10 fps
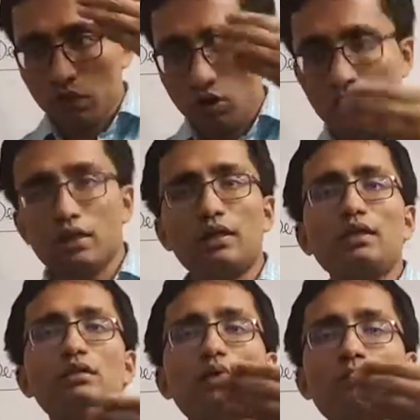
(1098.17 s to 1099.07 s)

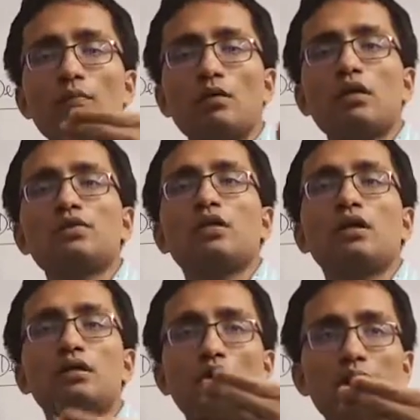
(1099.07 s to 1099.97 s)
ordering the population
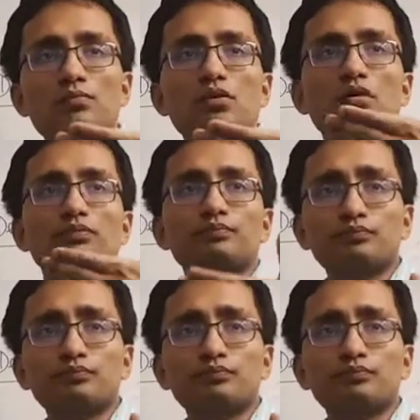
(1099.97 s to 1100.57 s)
in terms of